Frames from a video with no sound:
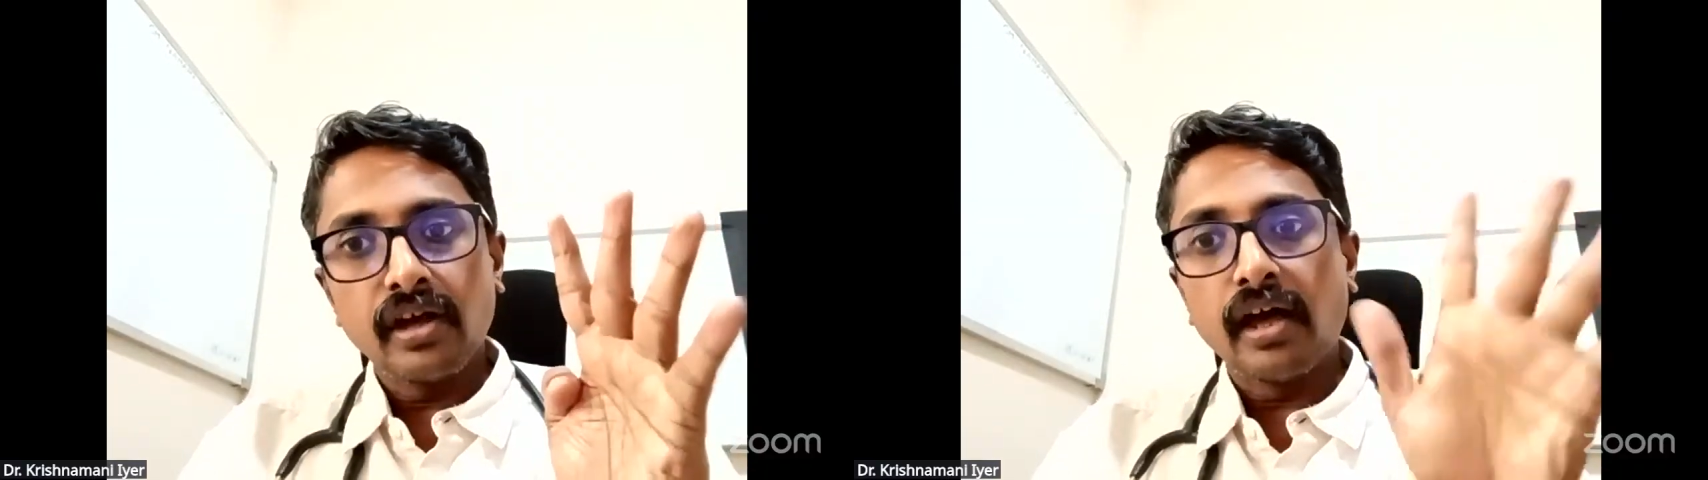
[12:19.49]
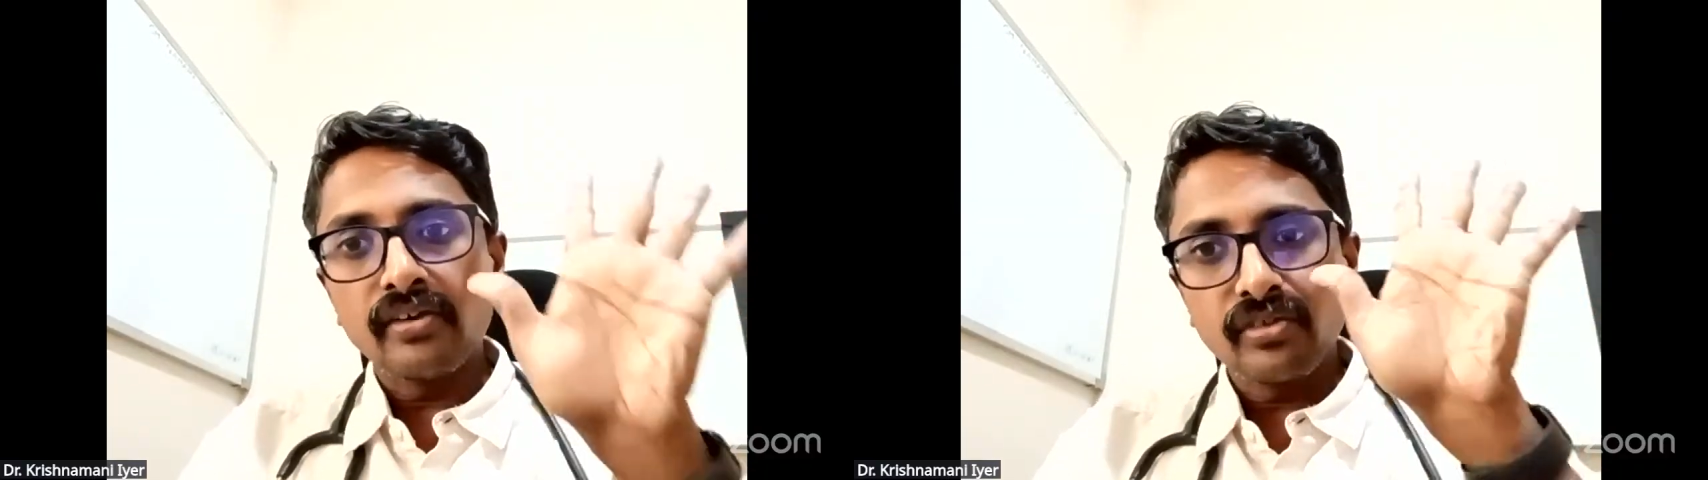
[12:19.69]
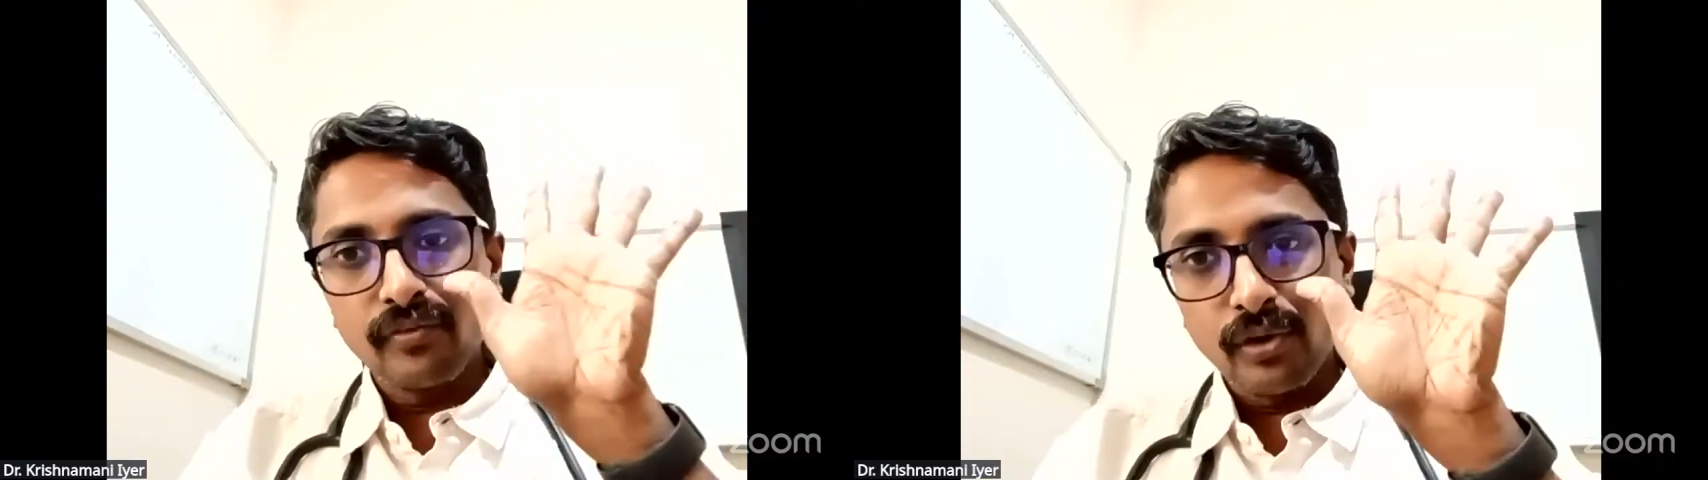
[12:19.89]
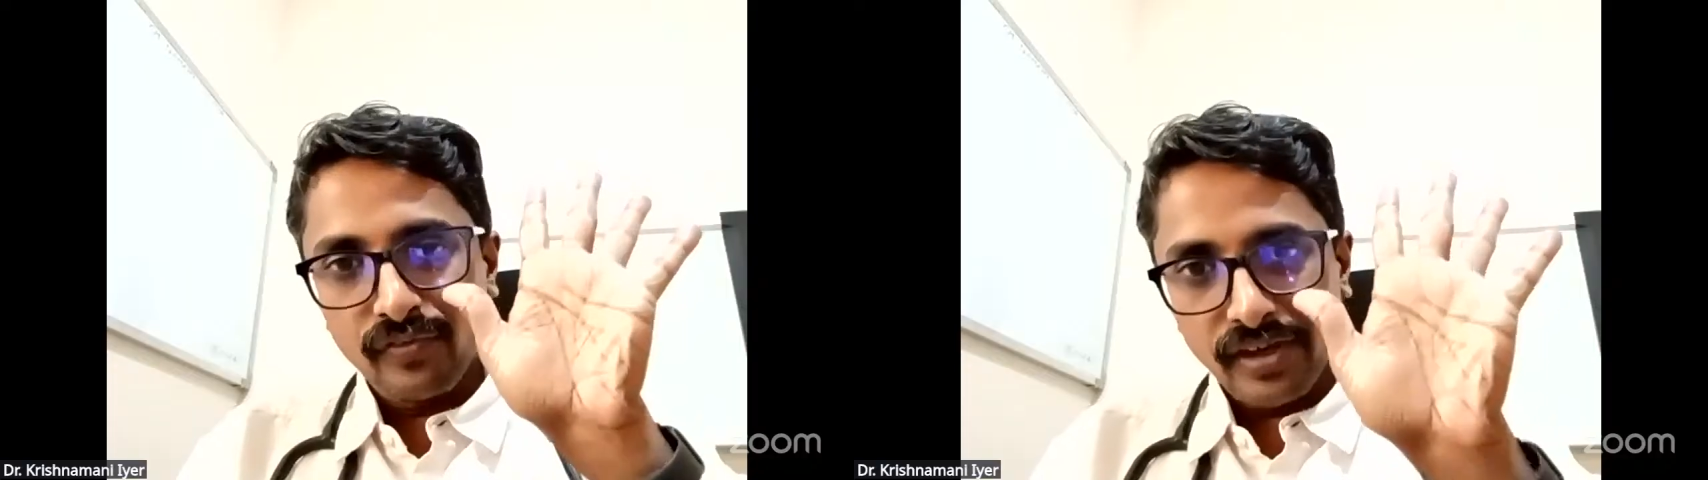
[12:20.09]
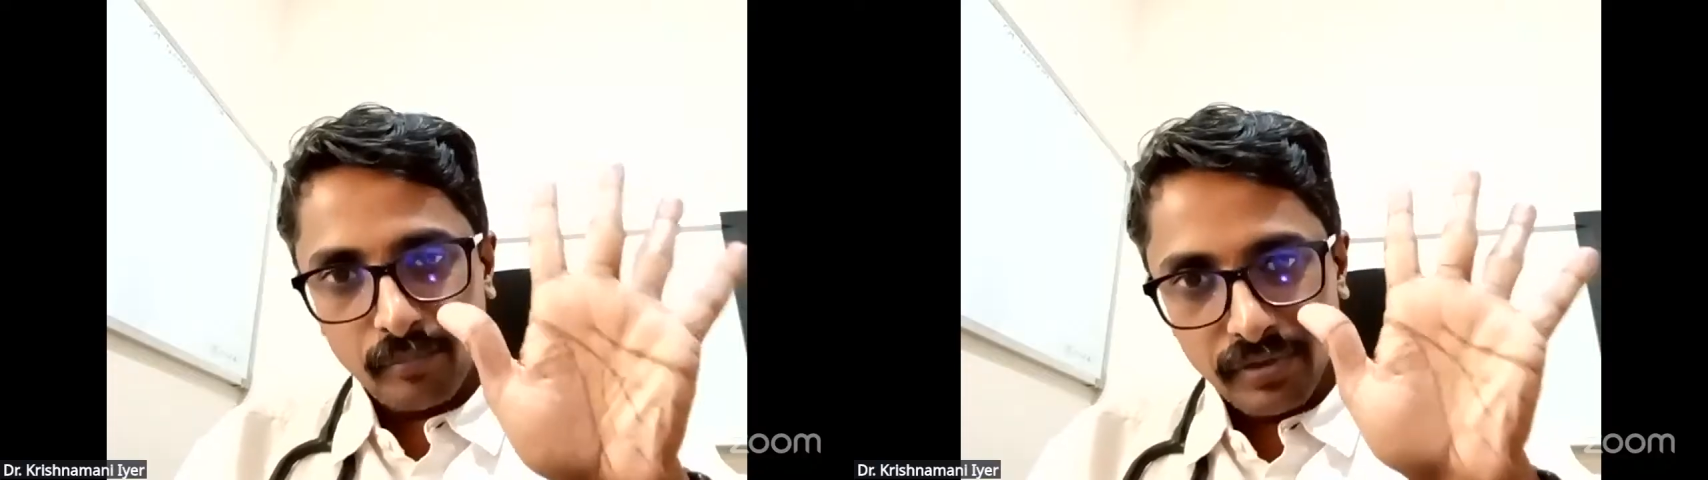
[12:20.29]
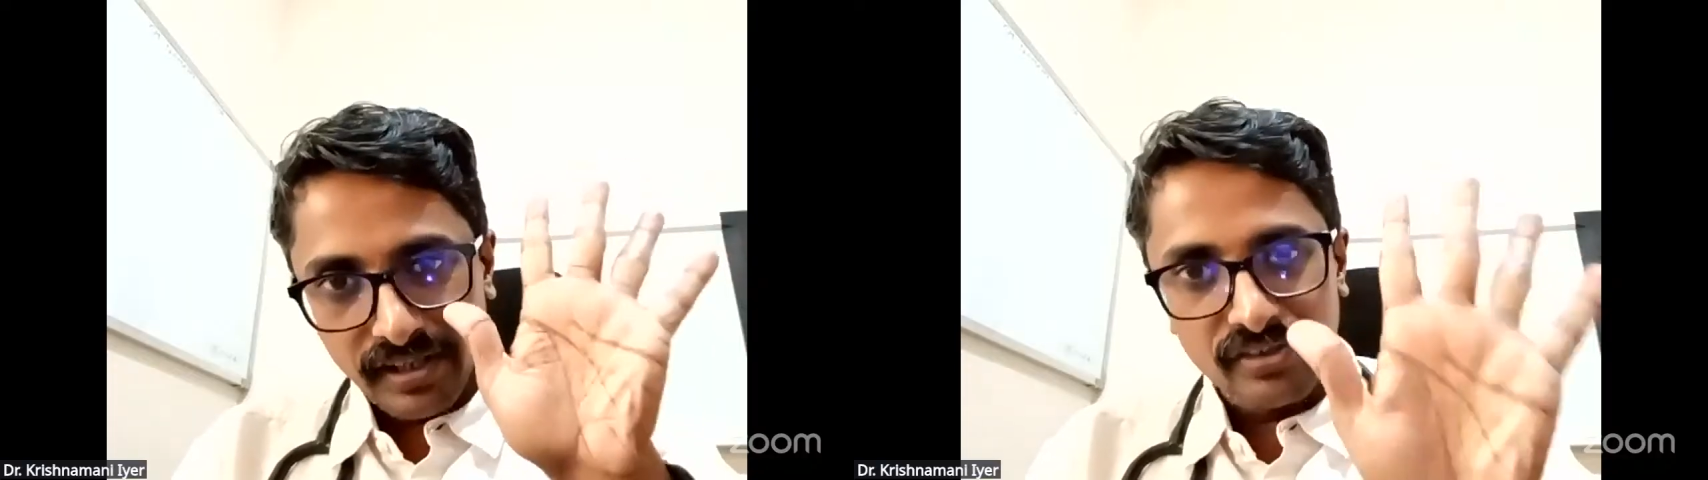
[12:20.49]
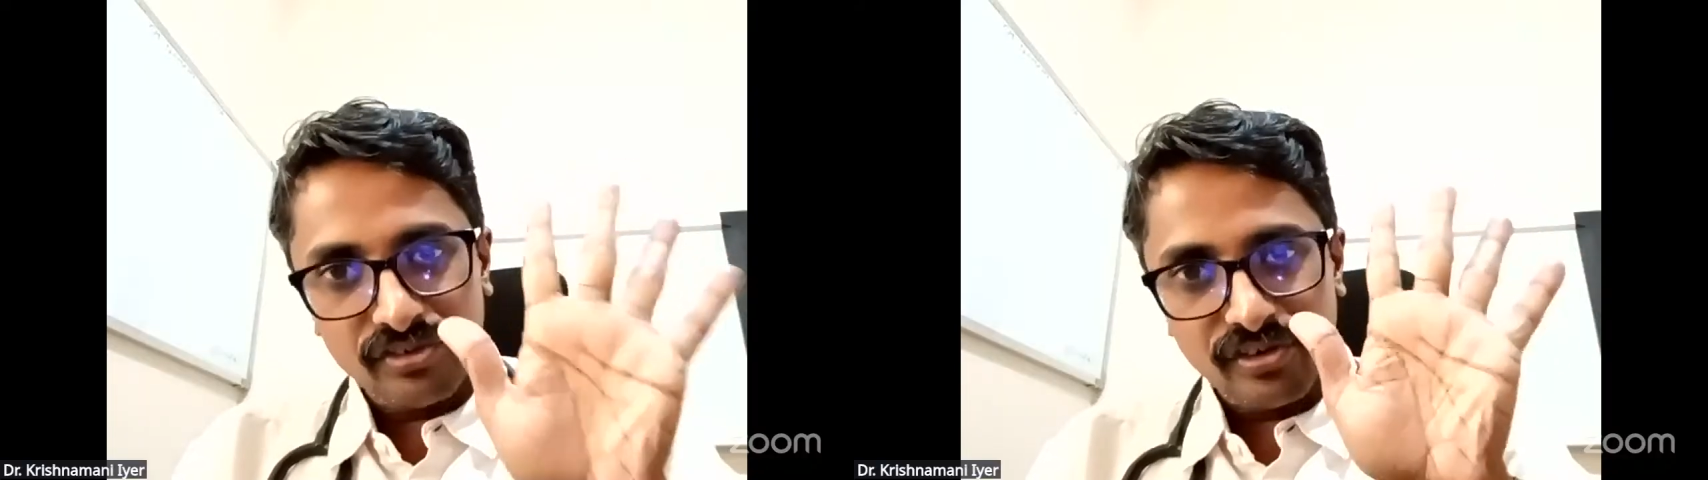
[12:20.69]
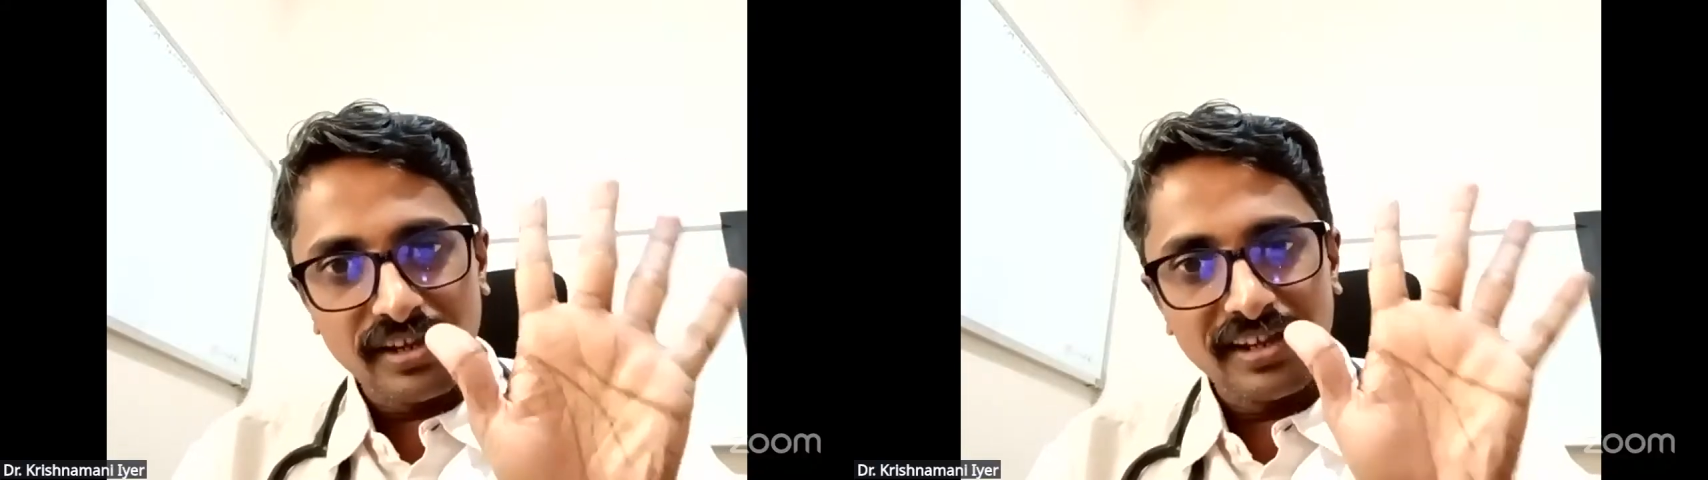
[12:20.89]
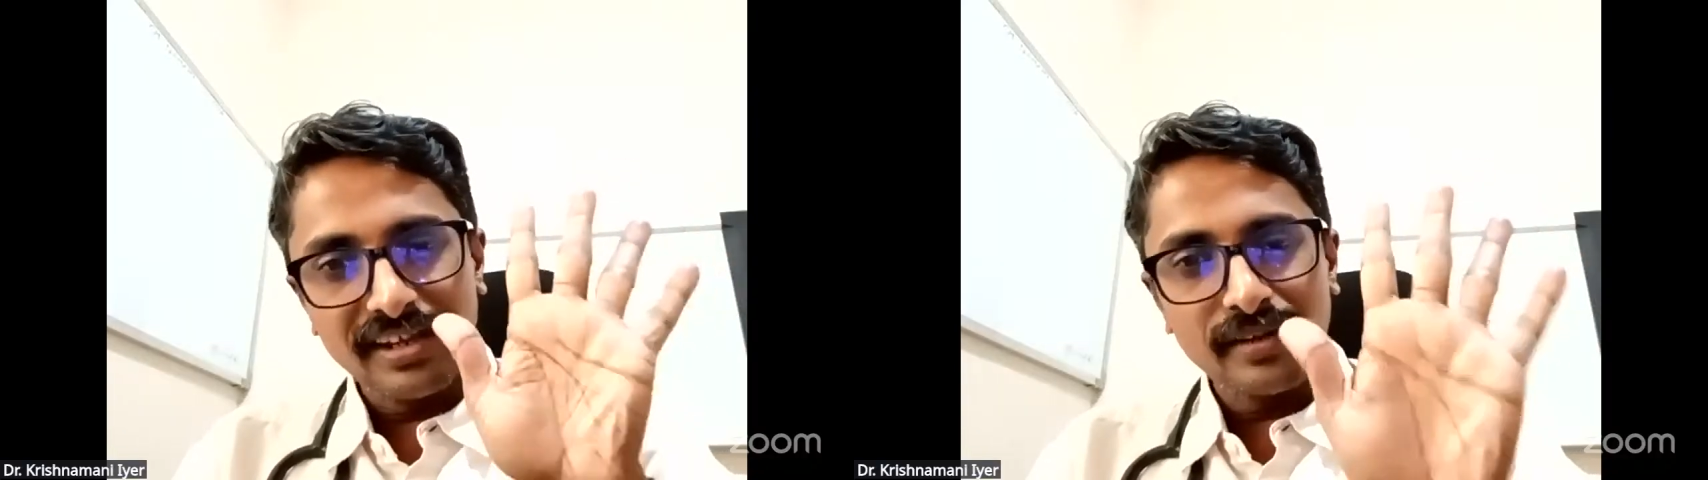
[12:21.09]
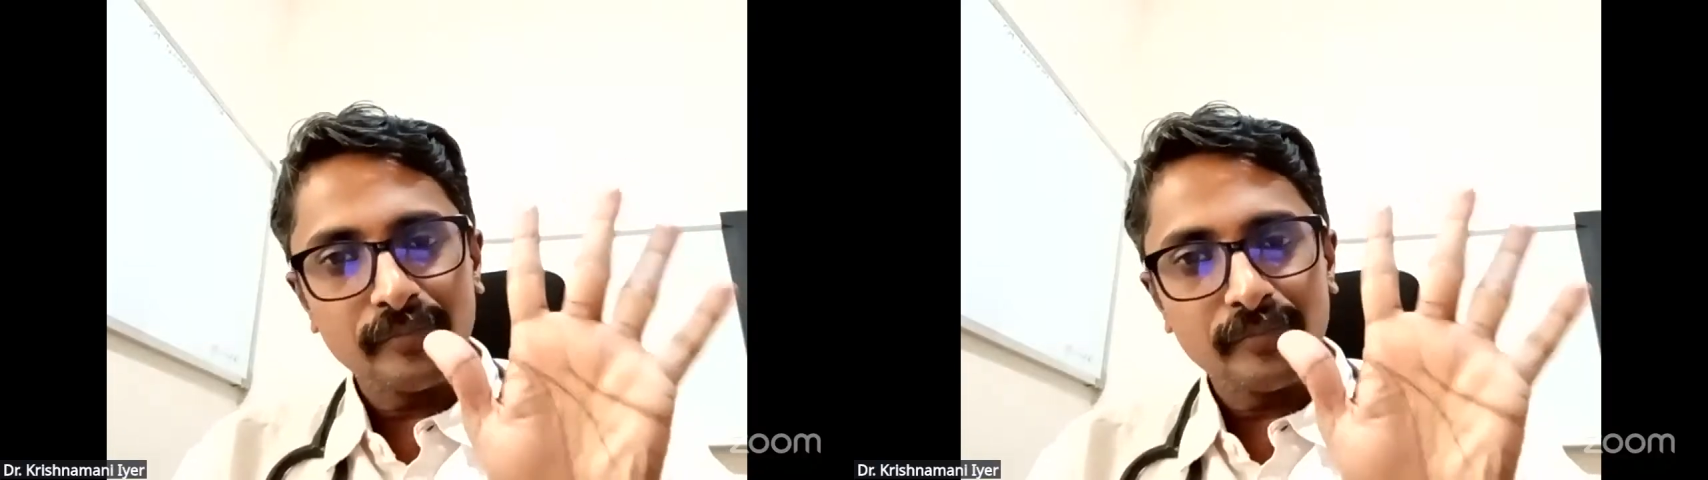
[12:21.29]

ask for family history.